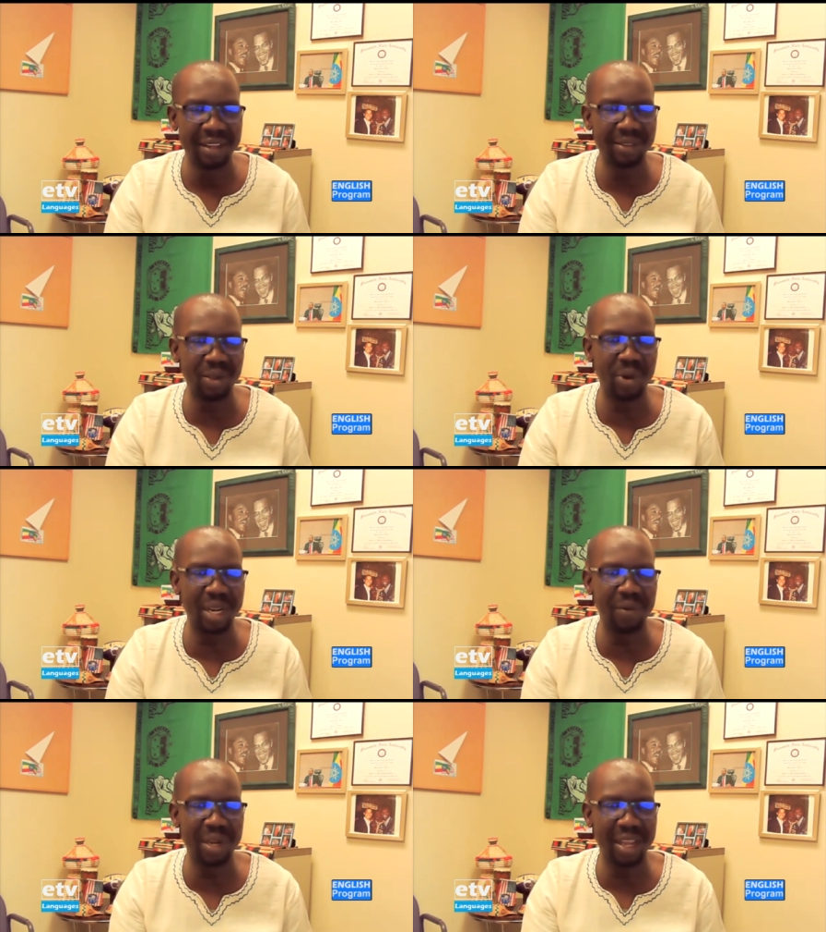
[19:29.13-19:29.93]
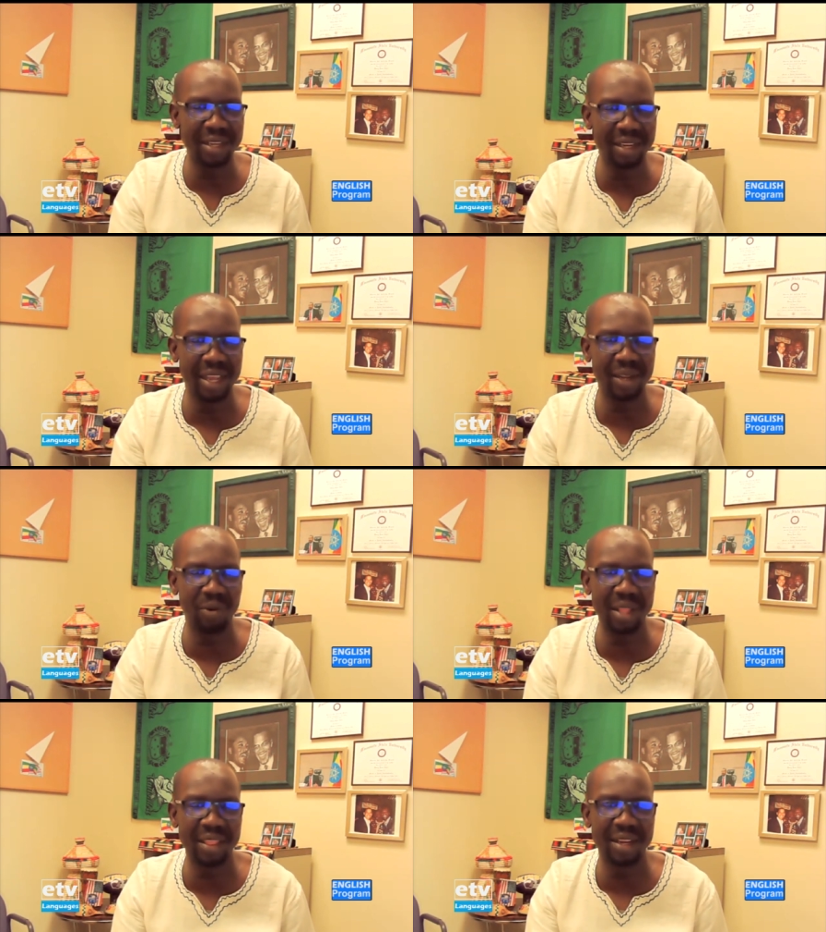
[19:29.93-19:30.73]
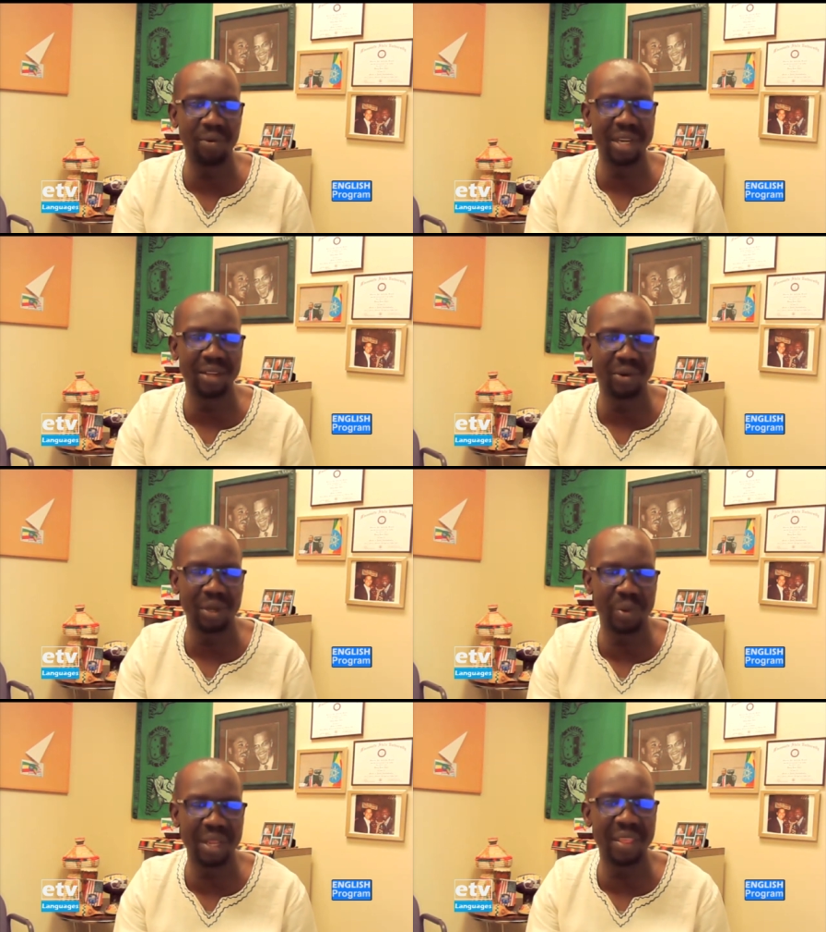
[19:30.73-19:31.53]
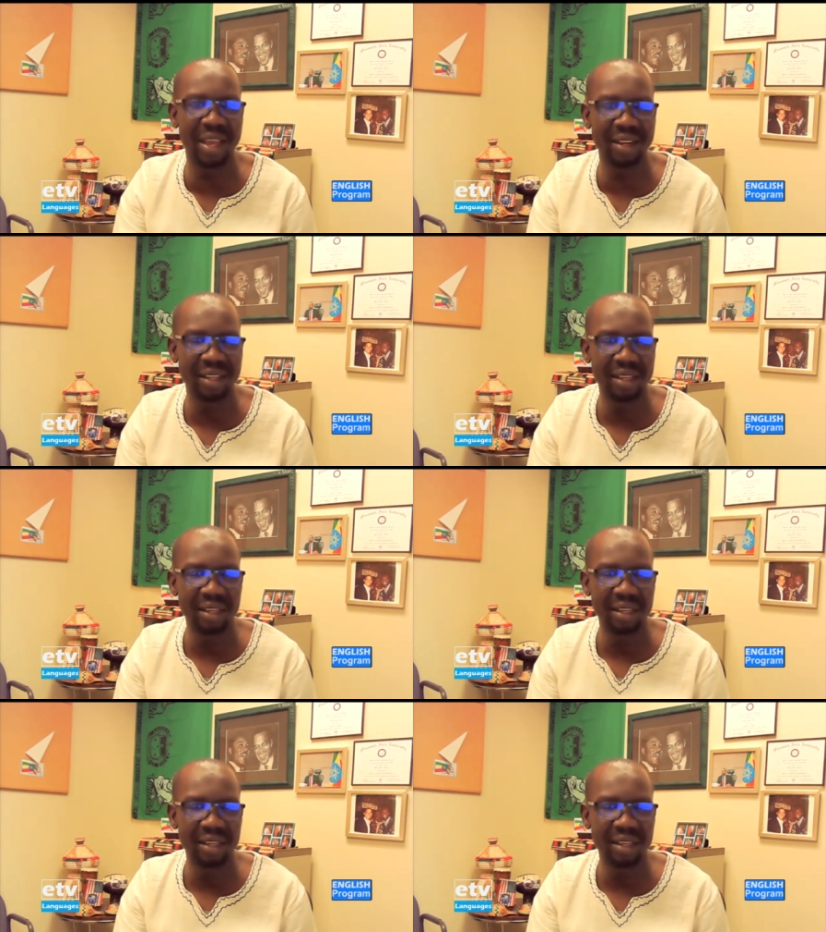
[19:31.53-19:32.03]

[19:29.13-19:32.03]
So what happened in 1991, then he wanted to repeat that.